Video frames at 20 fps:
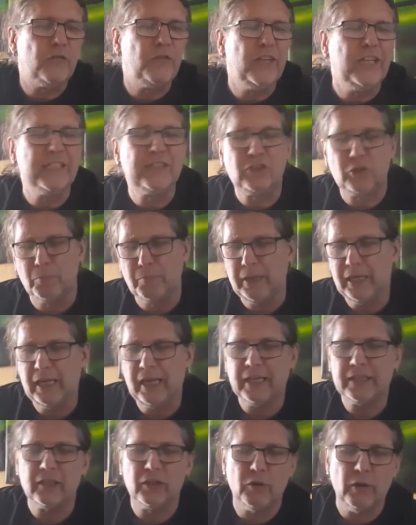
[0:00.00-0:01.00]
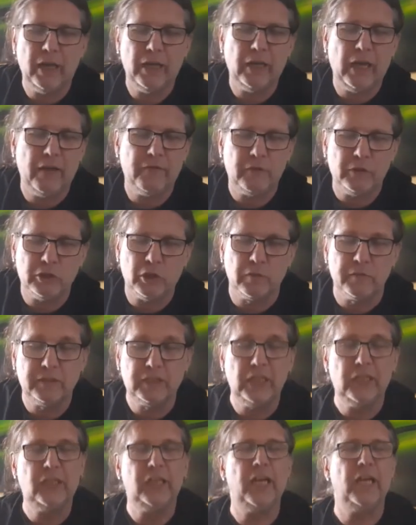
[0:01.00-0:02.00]
feels to me like you know you have to sort of
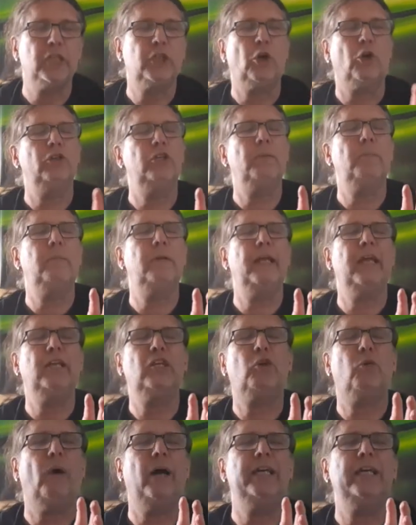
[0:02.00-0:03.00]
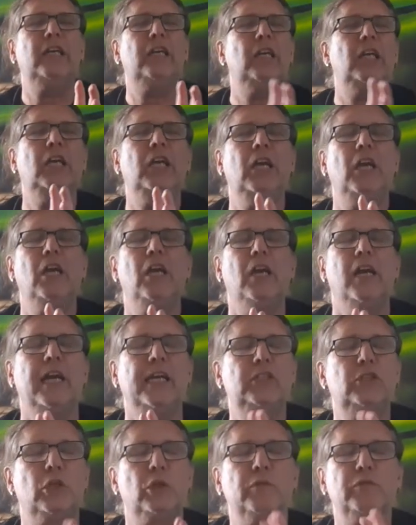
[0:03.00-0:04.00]
sit here and contemplate quietly
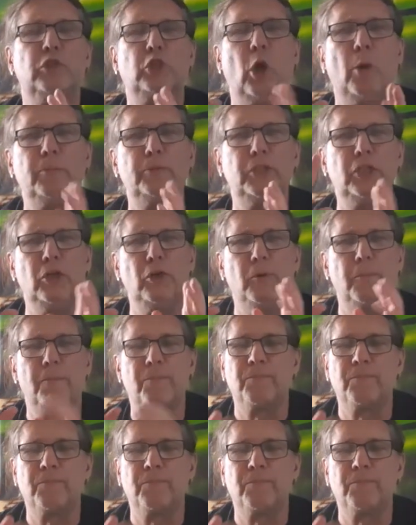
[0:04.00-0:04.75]
it sort of stops you